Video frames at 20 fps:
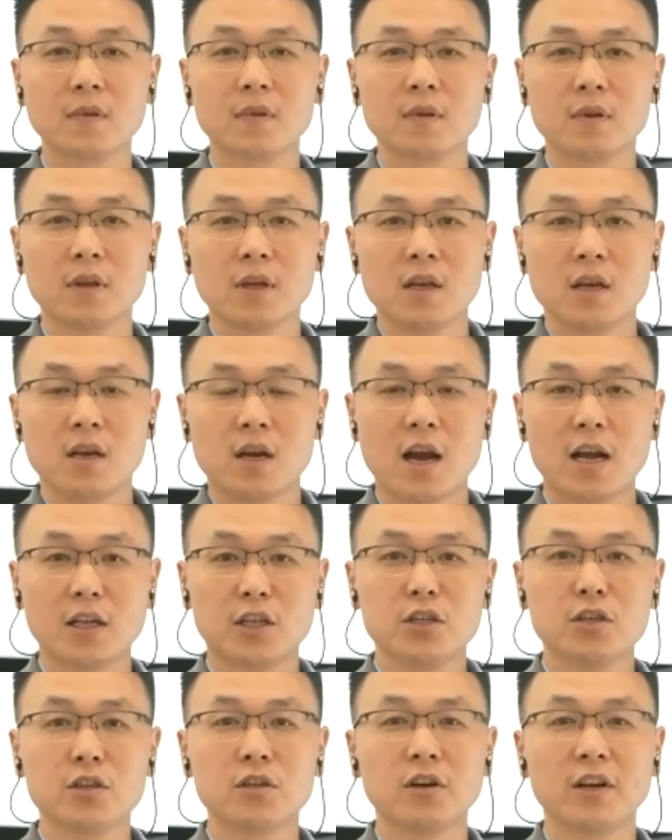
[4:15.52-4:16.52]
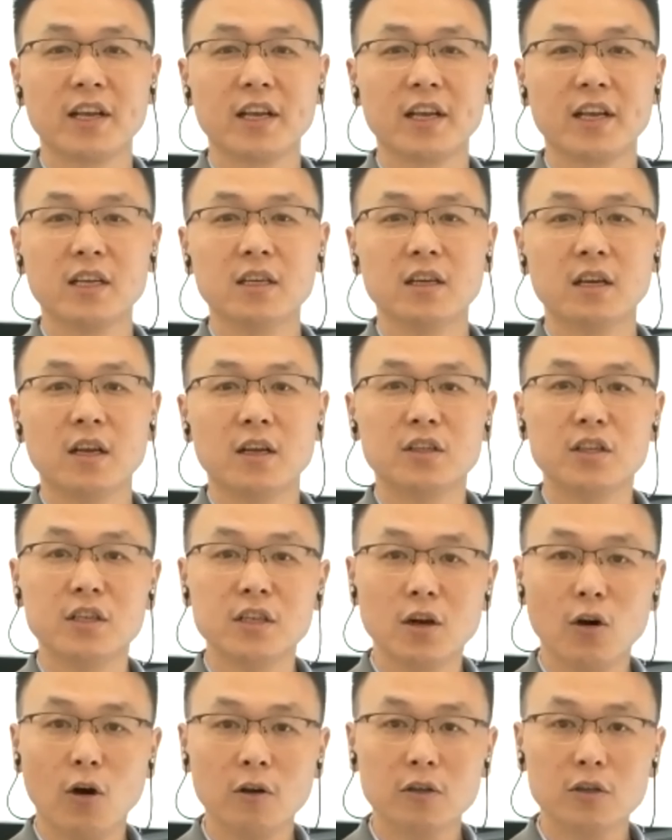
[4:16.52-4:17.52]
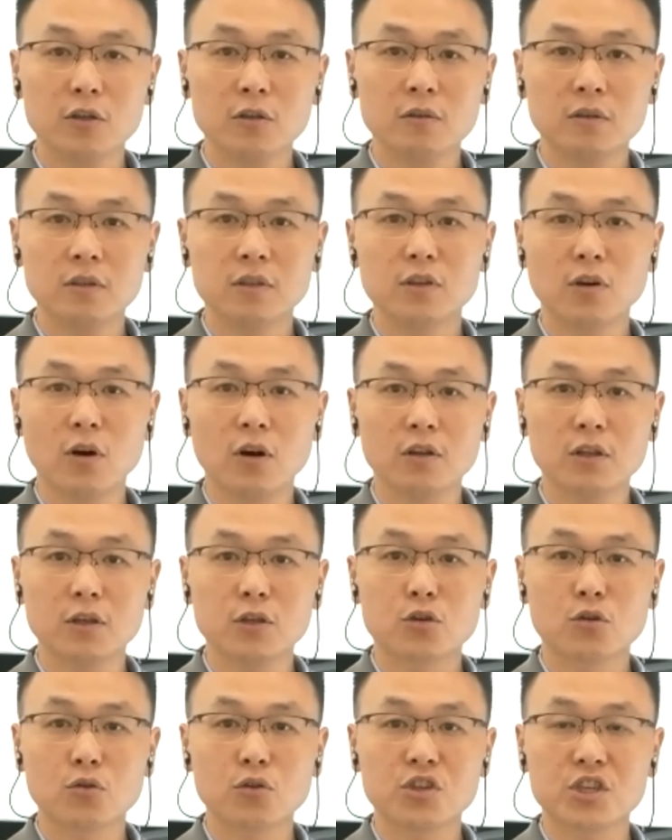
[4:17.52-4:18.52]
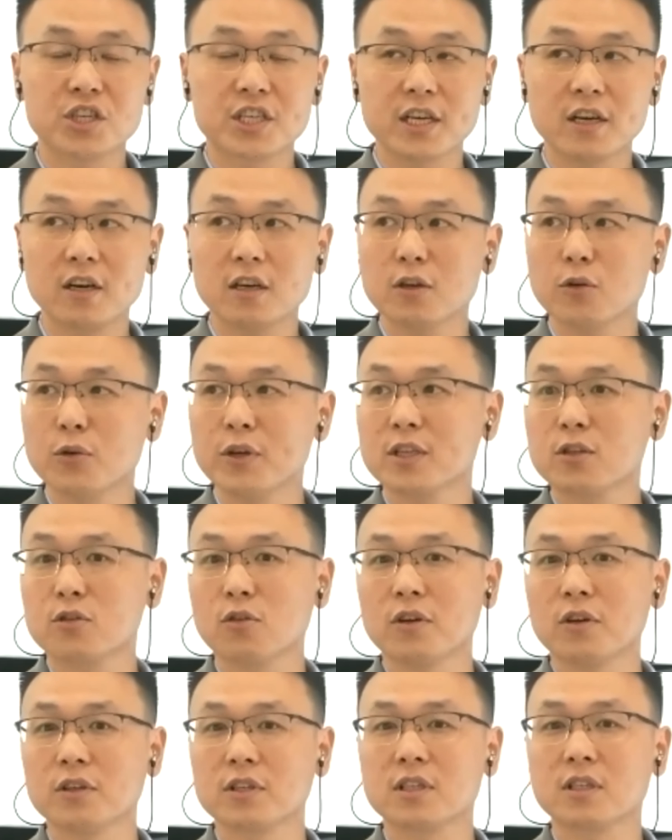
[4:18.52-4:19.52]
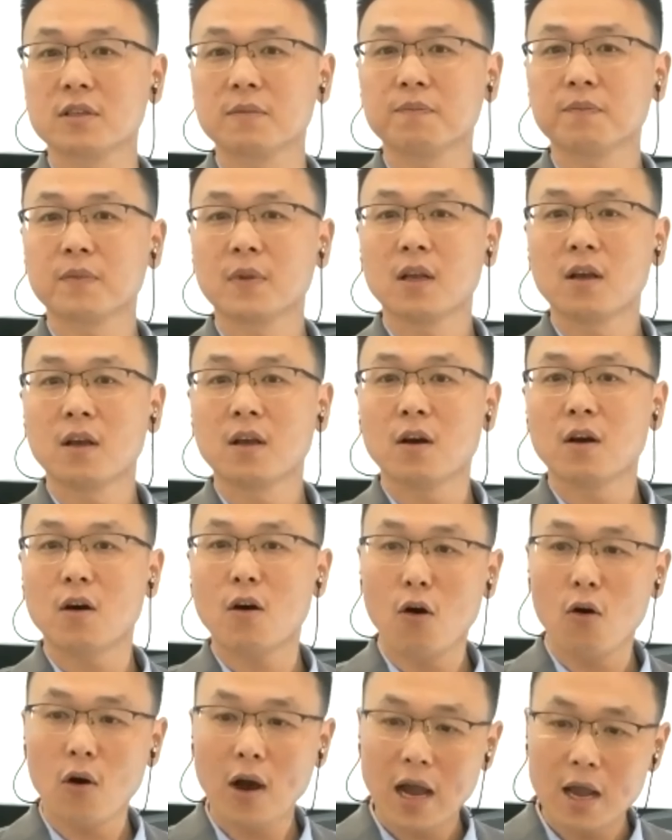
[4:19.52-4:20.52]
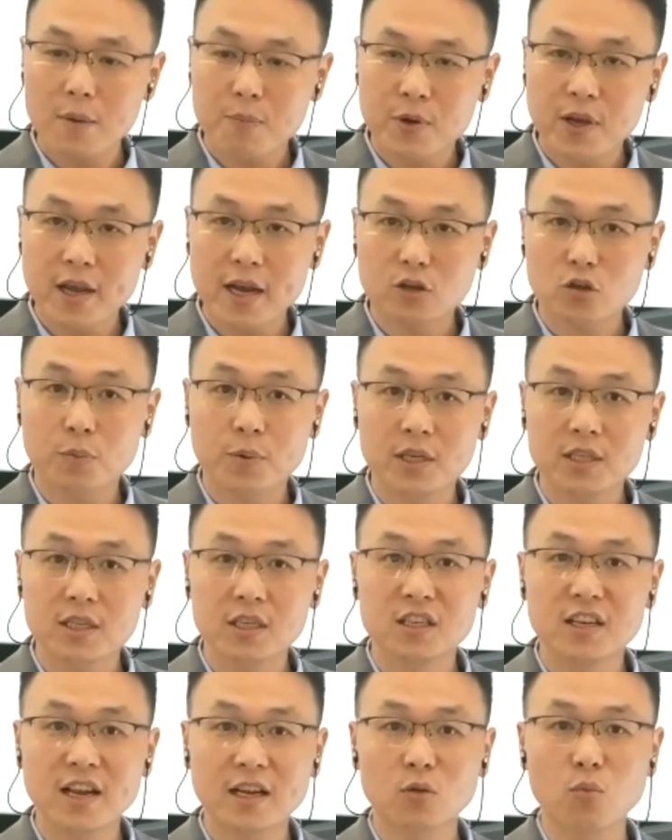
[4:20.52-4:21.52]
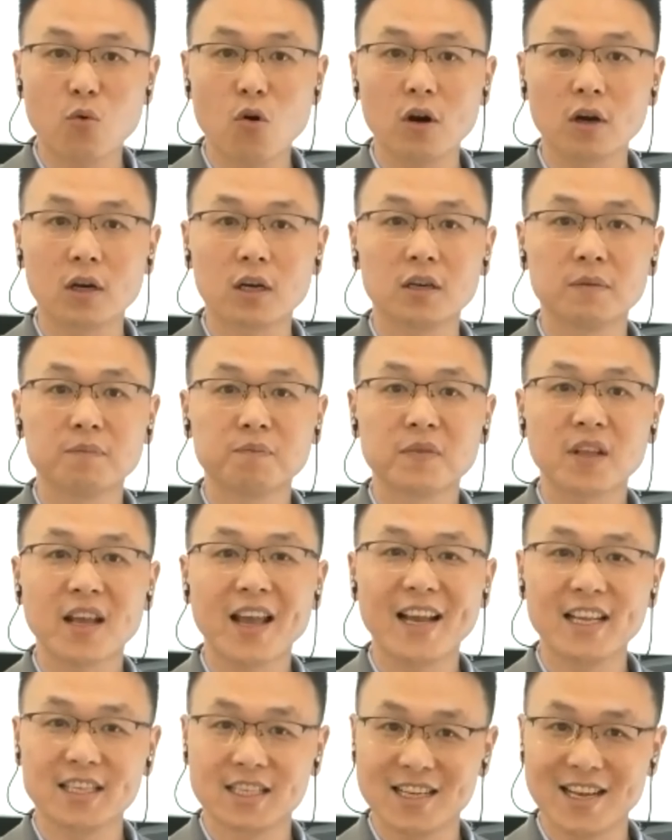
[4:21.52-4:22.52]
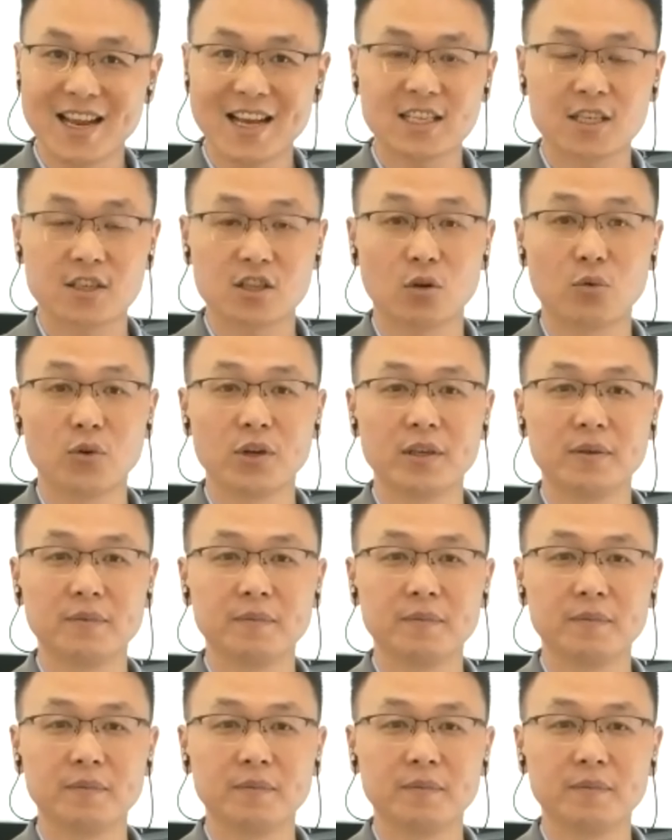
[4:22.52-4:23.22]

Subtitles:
Additionally, in order to share the resource, all IP HPC network is necessary.